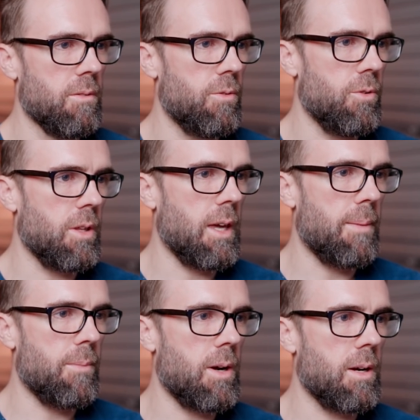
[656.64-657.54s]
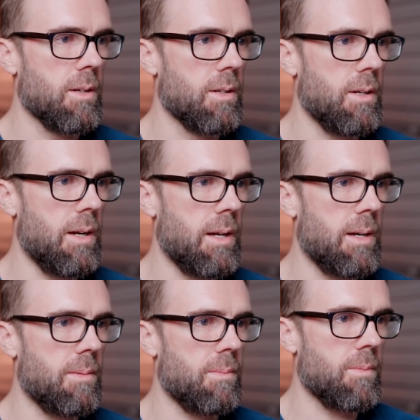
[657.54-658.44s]
for the camera.
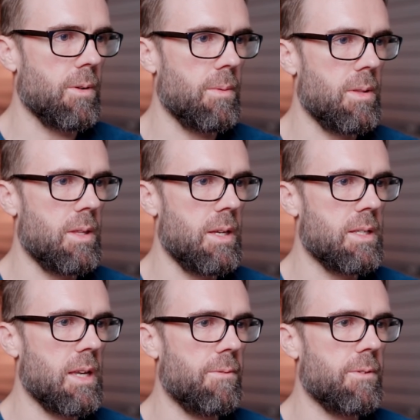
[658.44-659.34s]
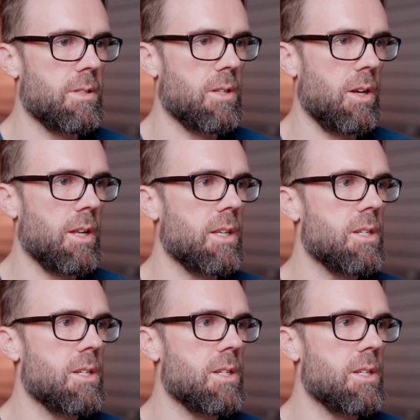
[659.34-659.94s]
Probably the toughest kind of